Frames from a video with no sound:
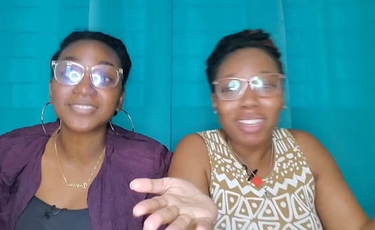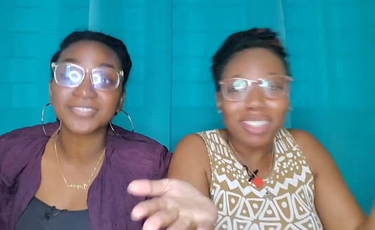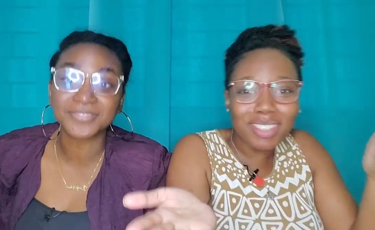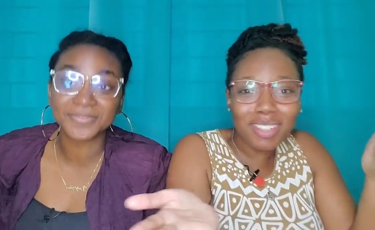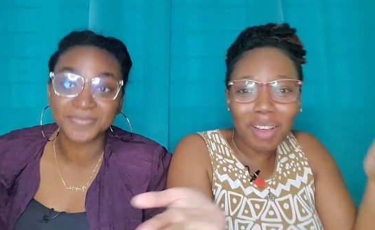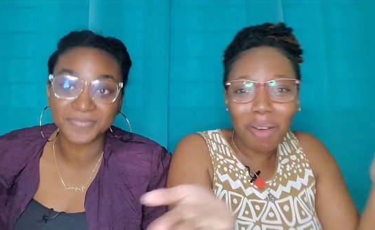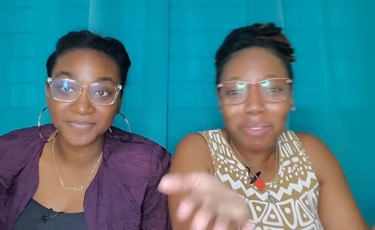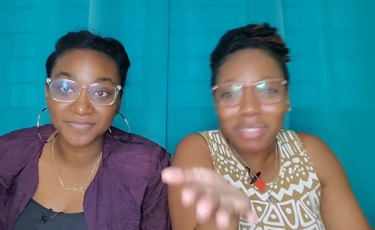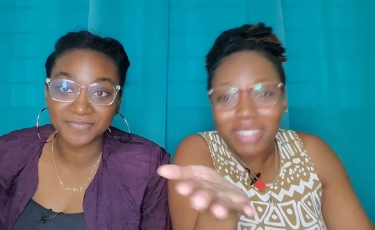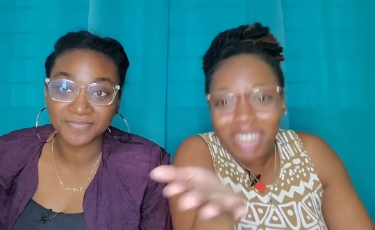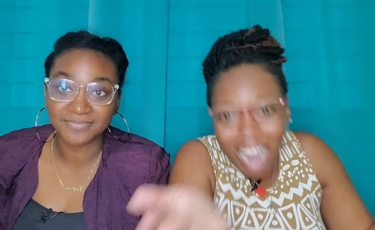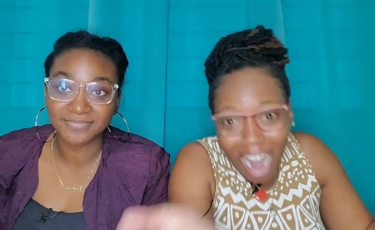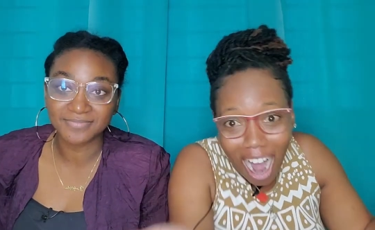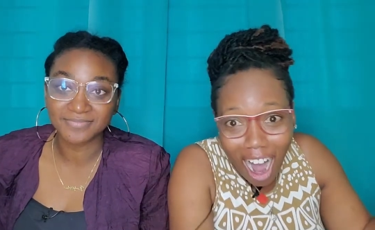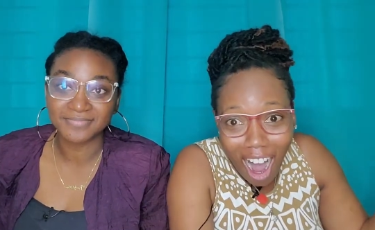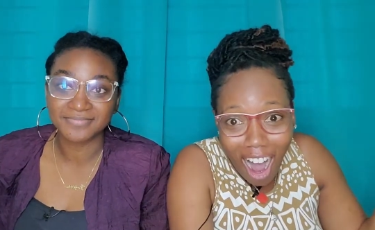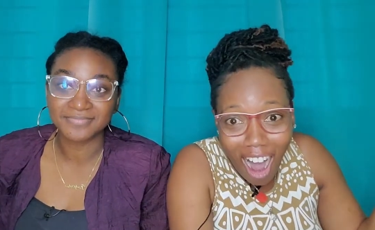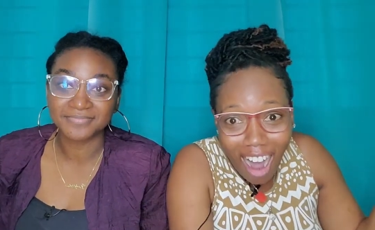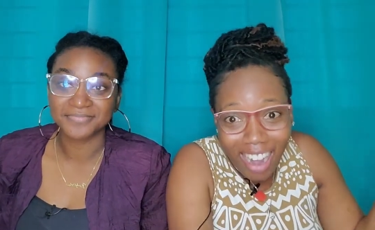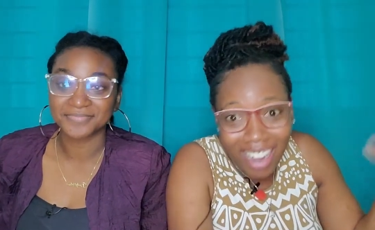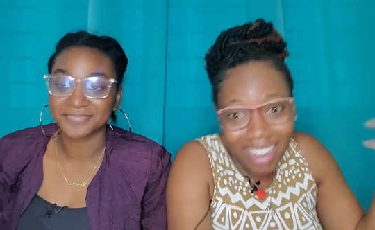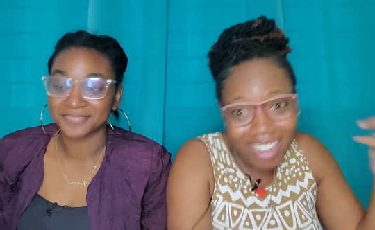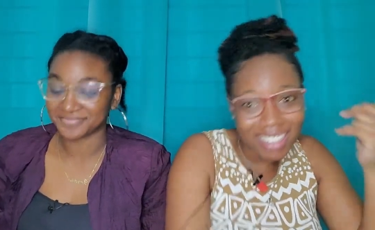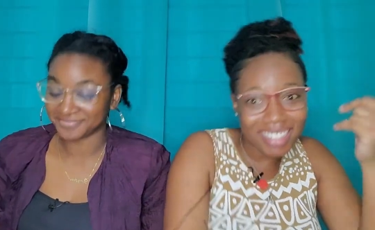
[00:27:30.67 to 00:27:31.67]
Speaker 1: I'm
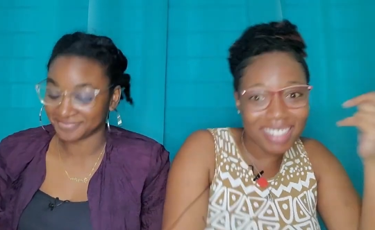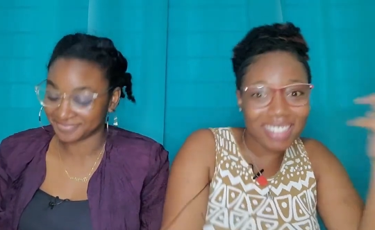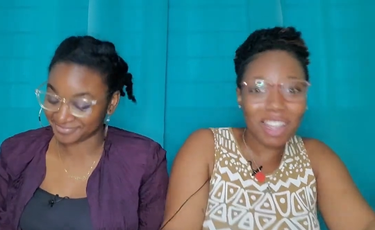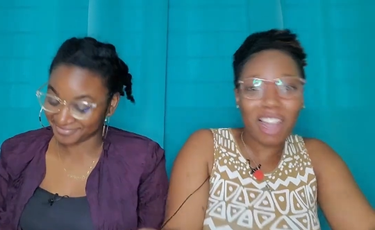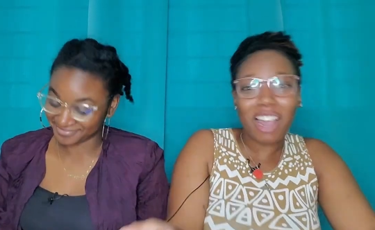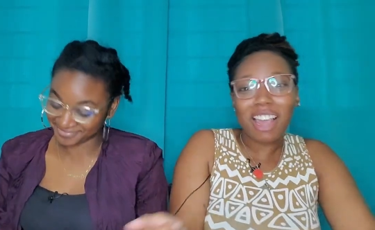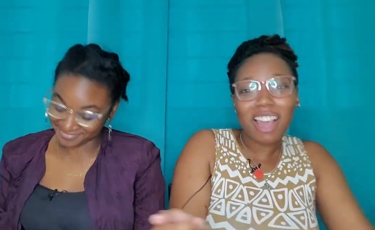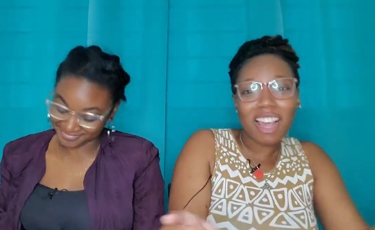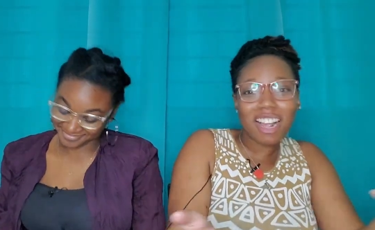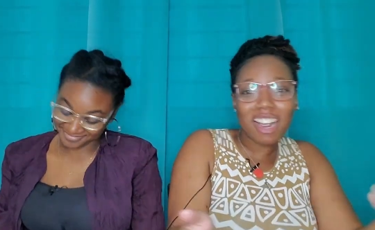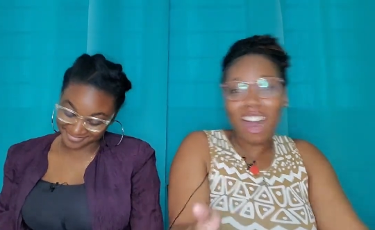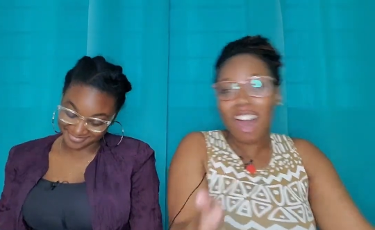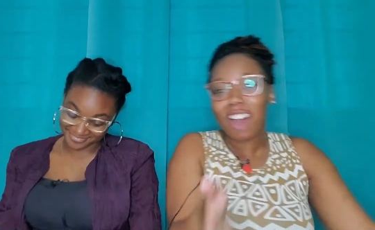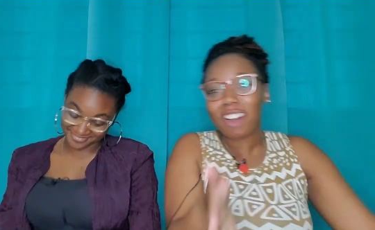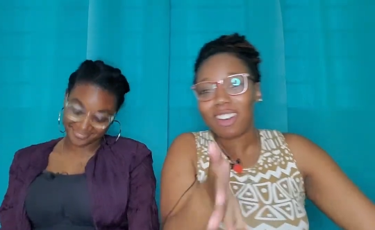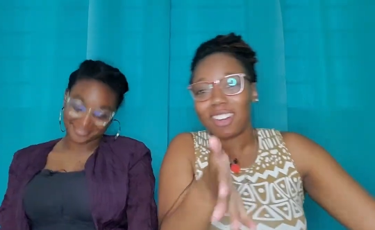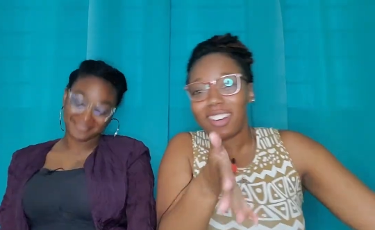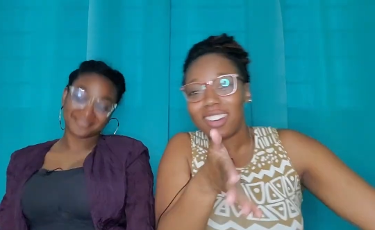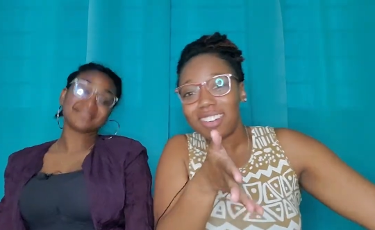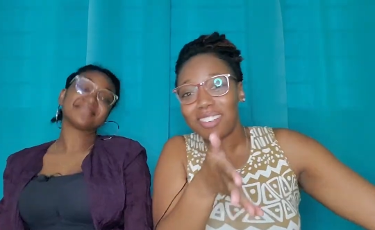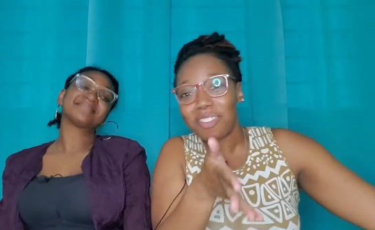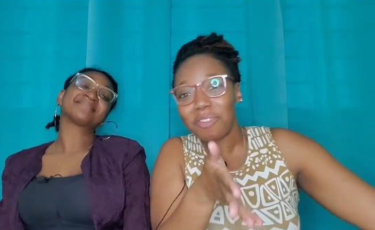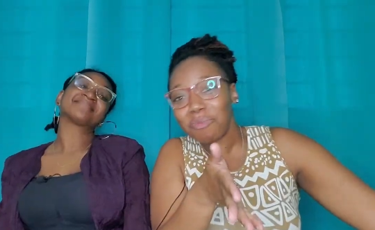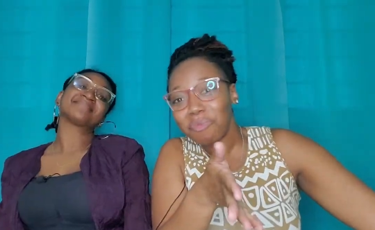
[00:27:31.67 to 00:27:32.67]
tired. I ain't
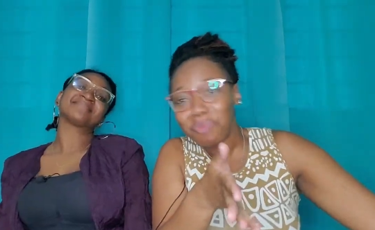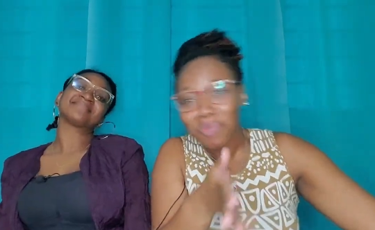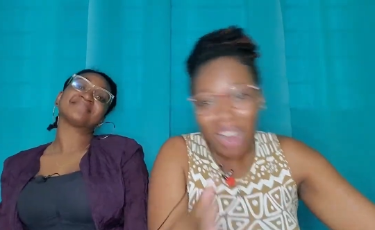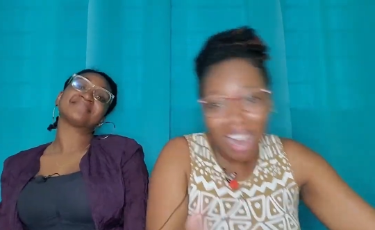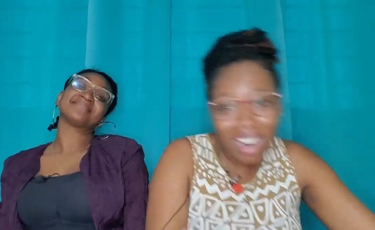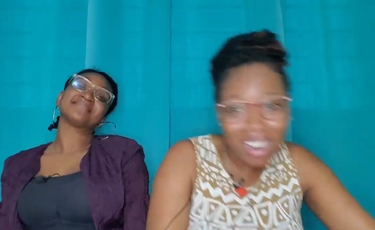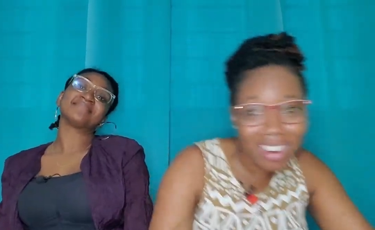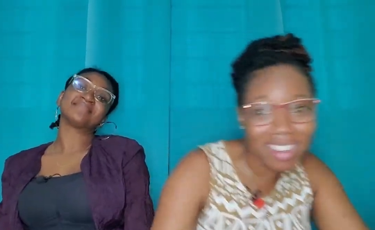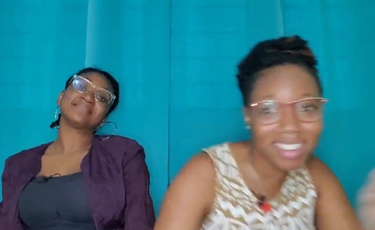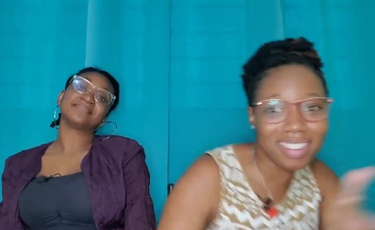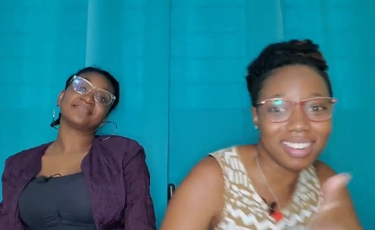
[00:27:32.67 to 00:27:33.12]
gonna pun it